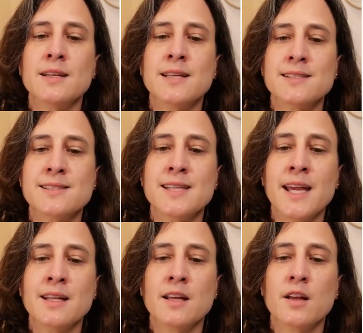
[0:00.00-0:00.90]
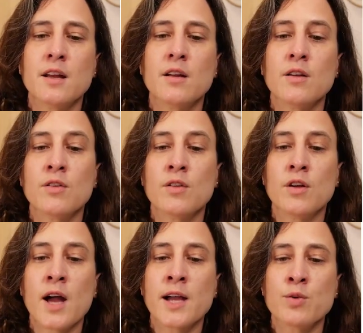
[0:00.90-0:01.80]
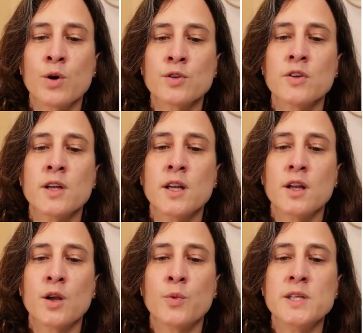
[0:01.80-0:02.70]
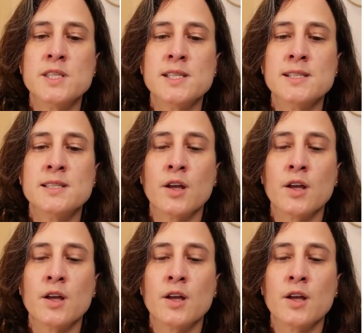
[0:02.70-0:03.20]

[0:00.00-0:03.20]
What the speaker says: that stain iron, which